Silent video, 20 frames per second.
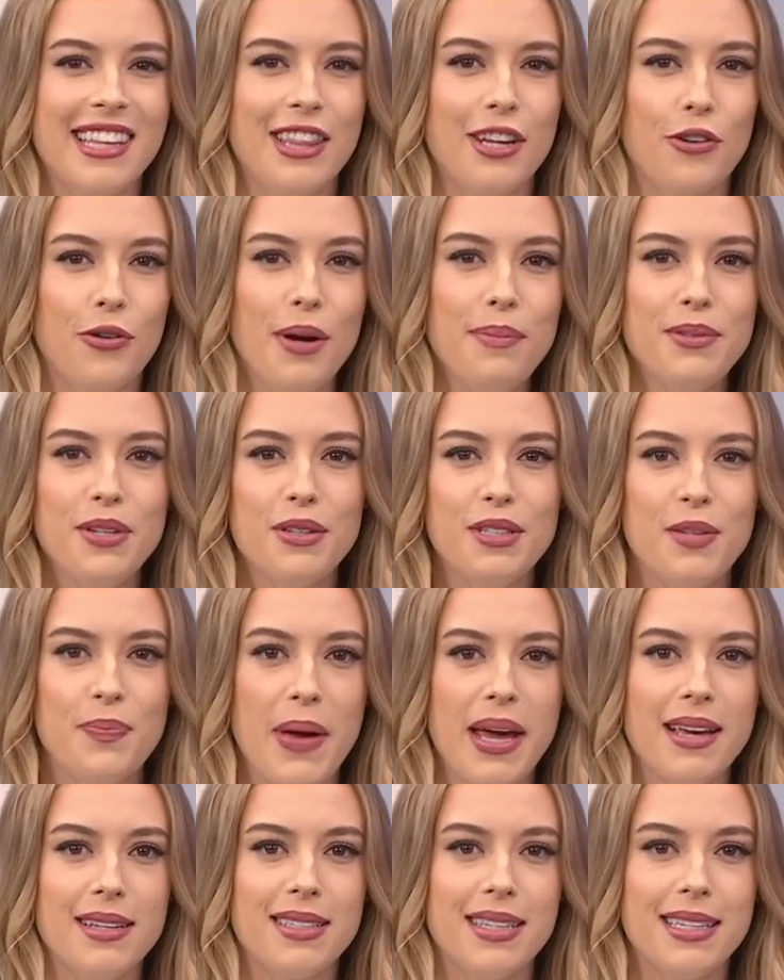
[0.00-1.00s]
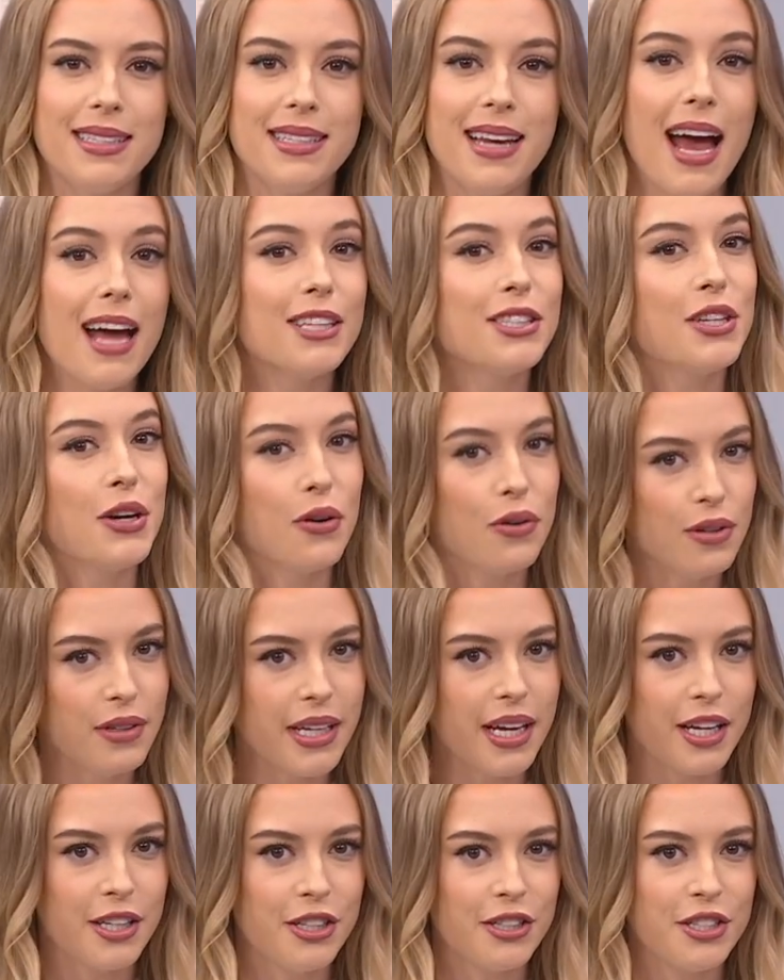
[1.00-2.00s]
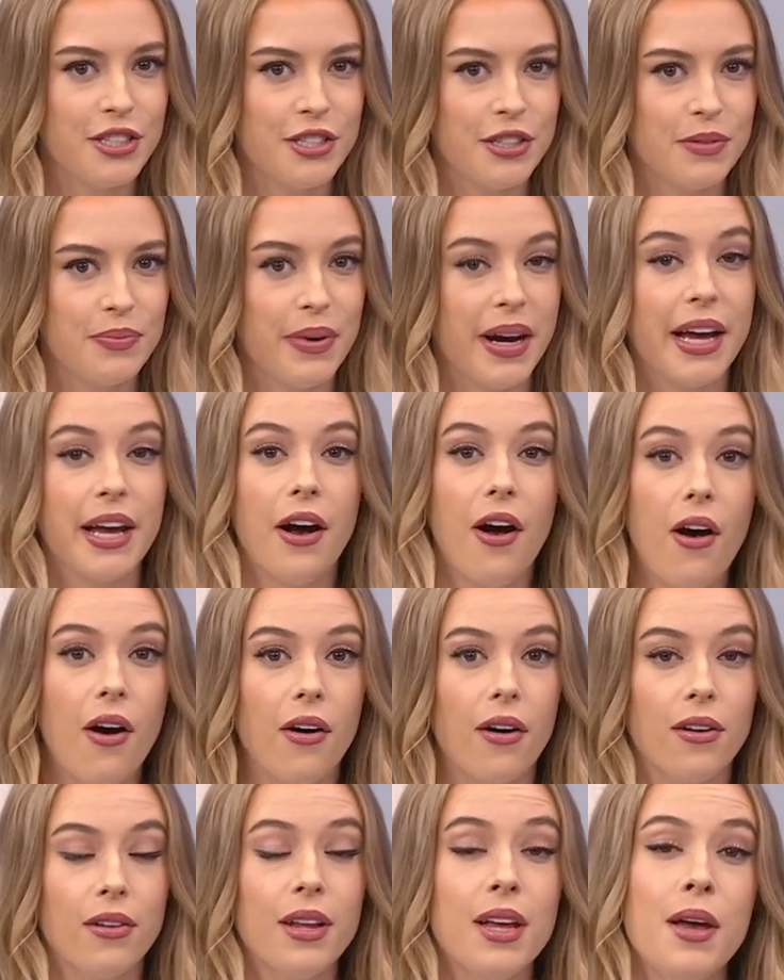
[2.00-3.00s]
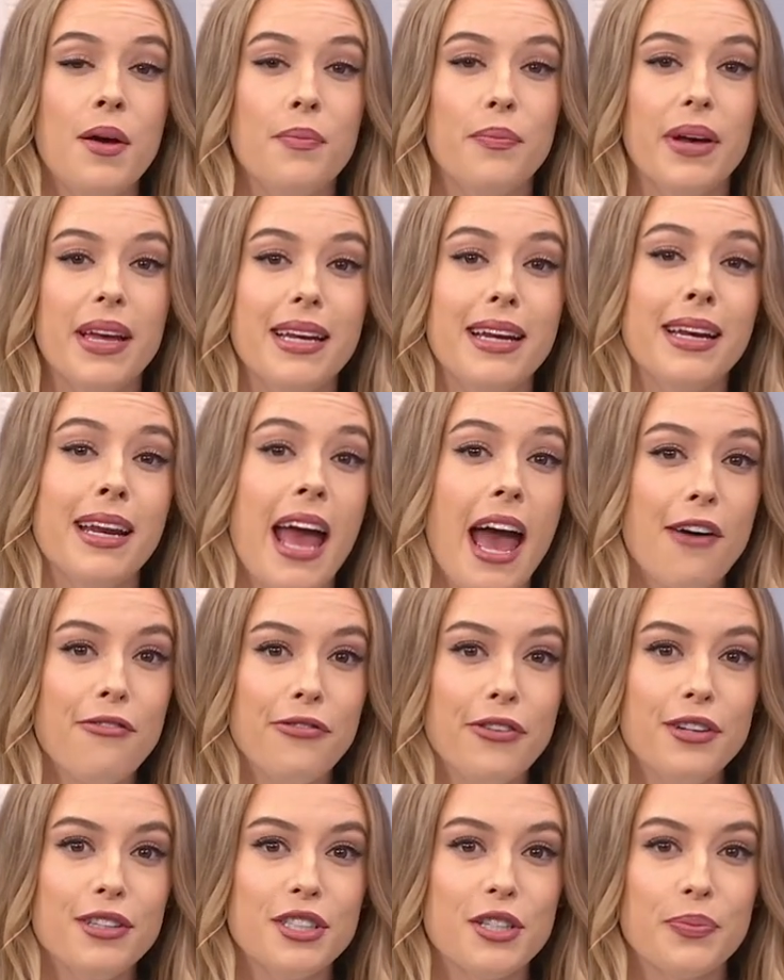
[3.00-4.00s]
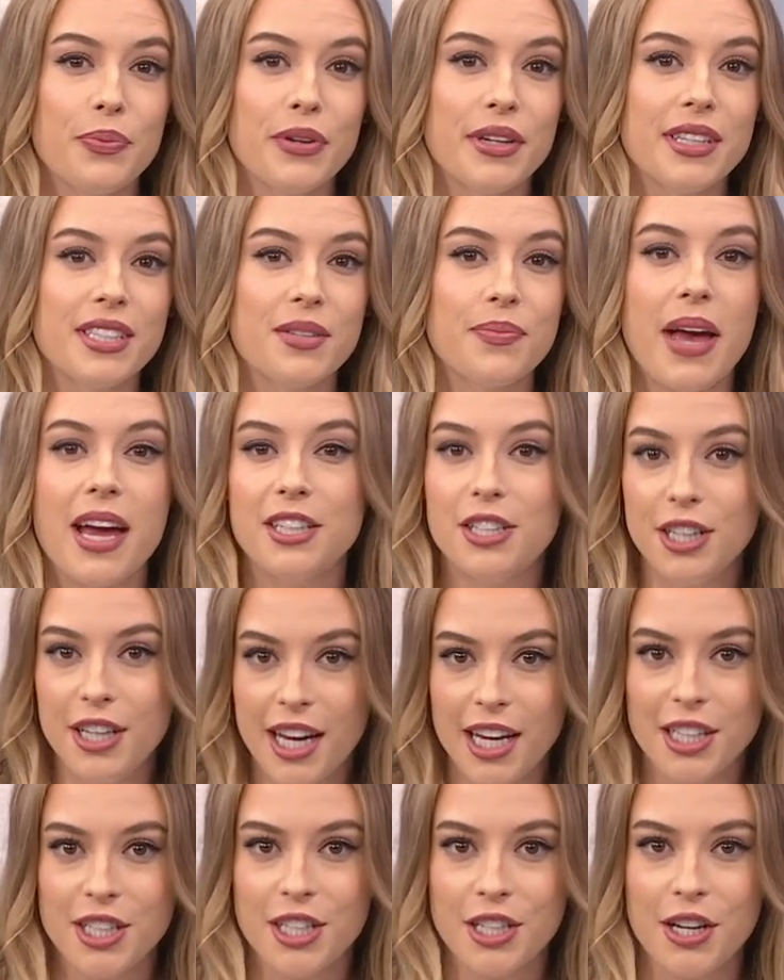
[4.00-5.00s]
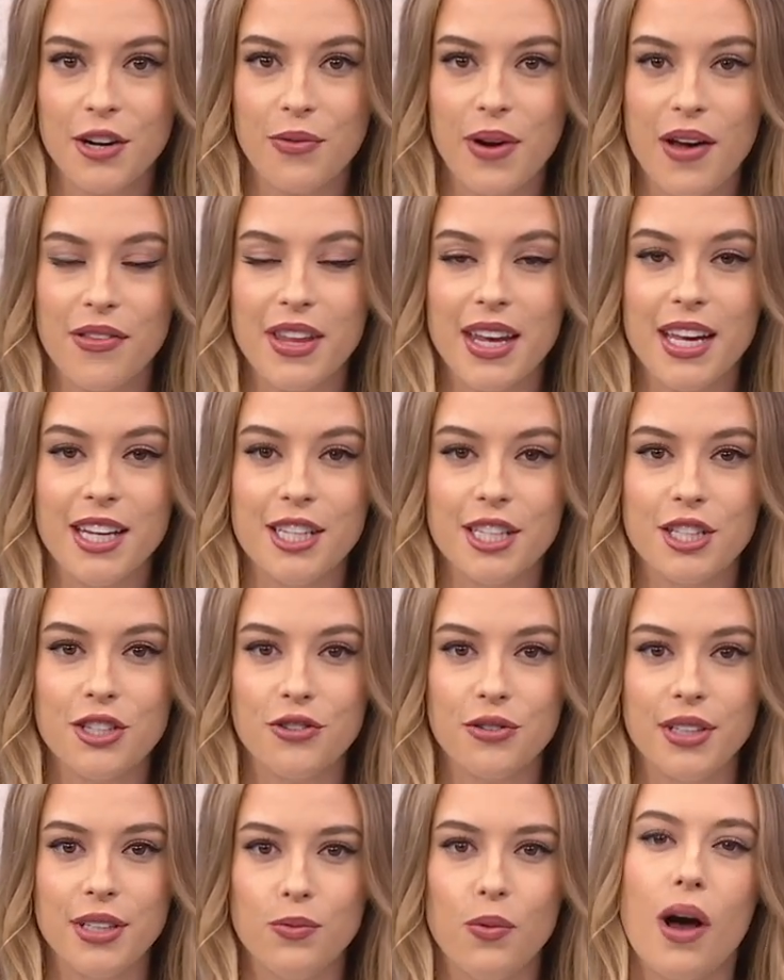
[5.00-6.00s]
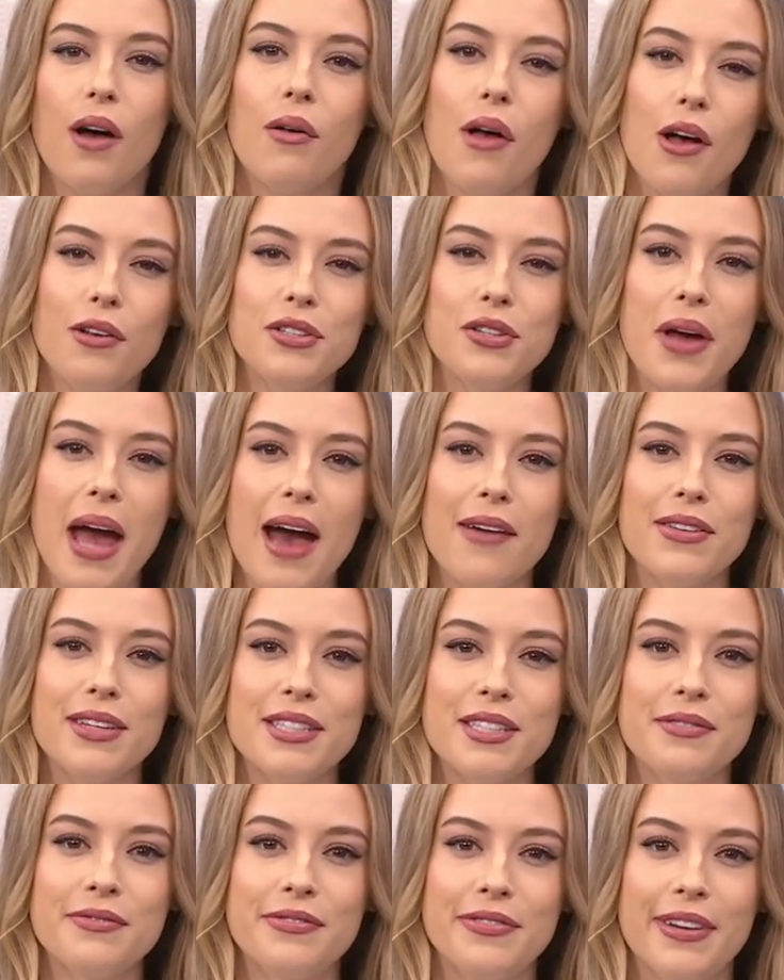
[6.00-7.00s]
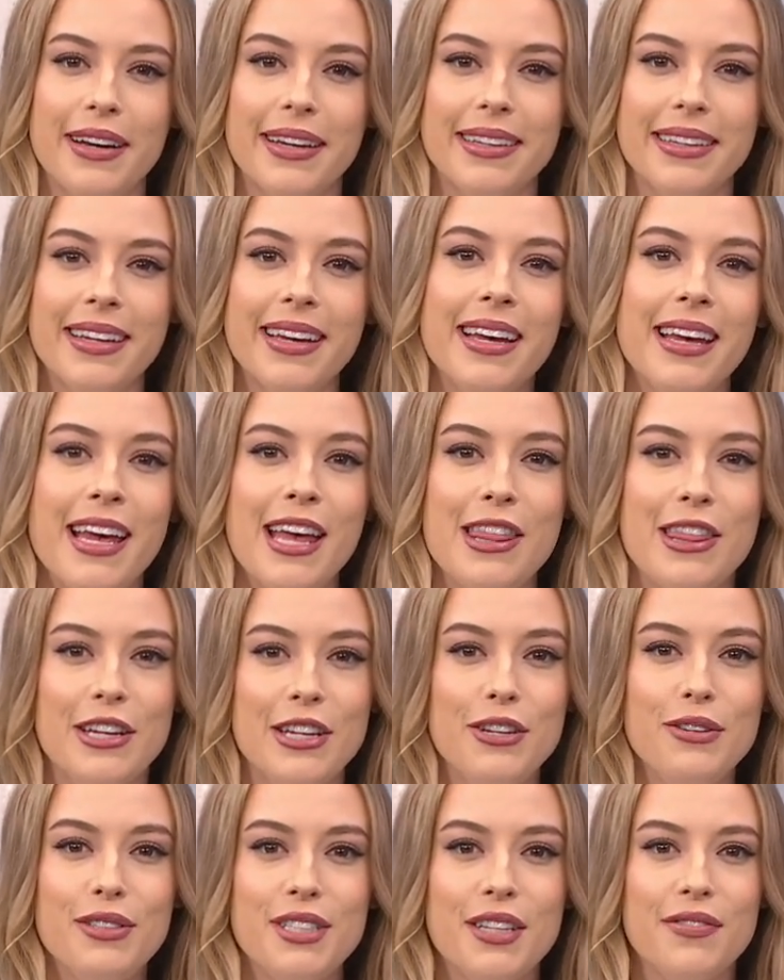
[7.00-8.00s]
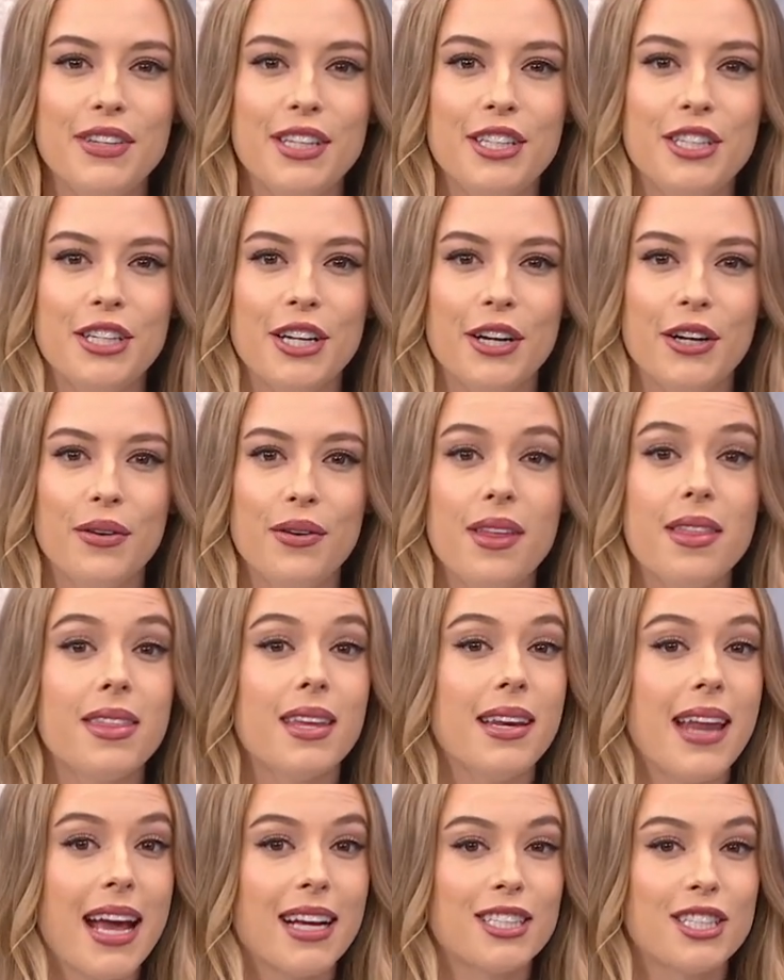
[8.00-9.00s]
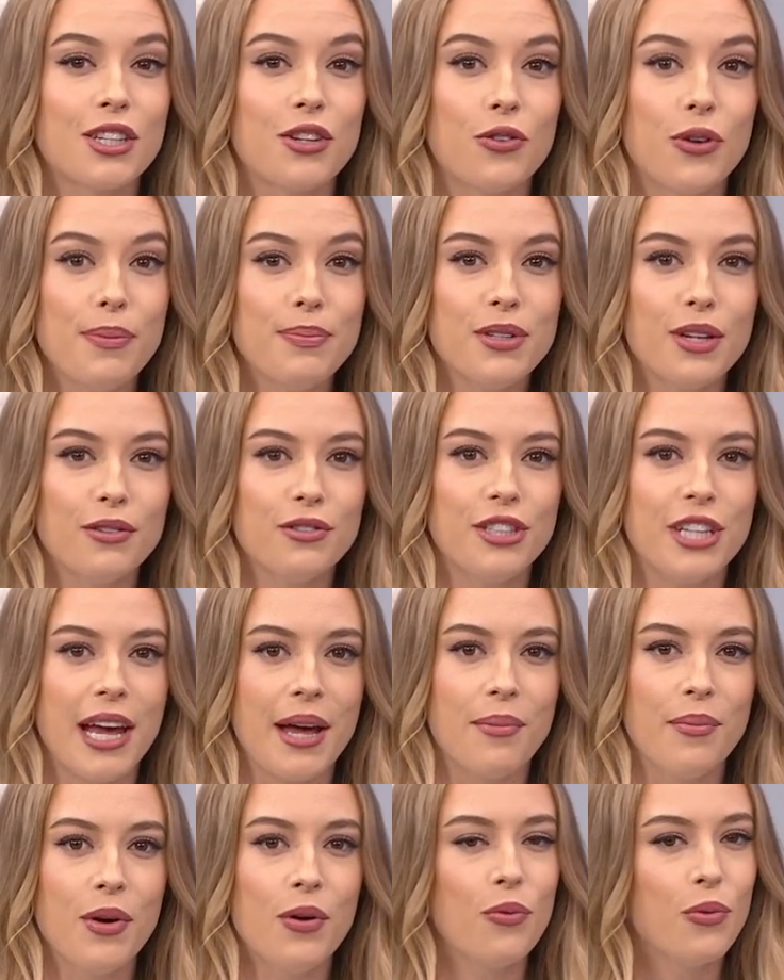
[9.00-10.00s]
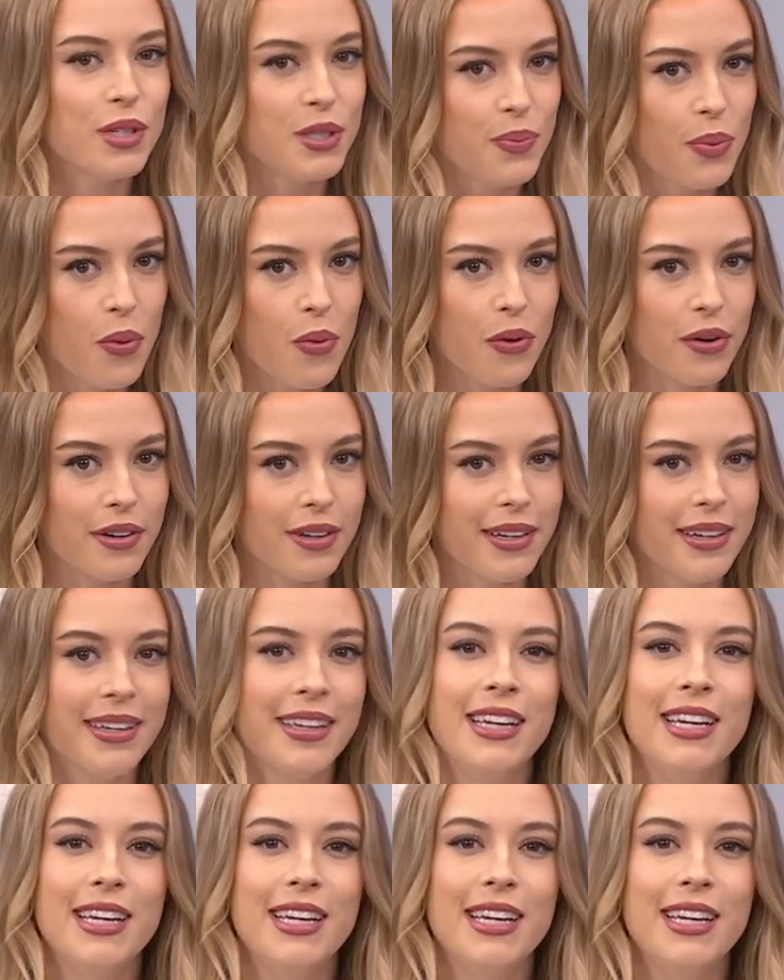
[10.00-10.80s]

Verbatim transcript: The crypto space is not totally understood by all, but in an effort to bring some education around the industry while also having some fun, the new TV show, The Next Crypto Gem, was born.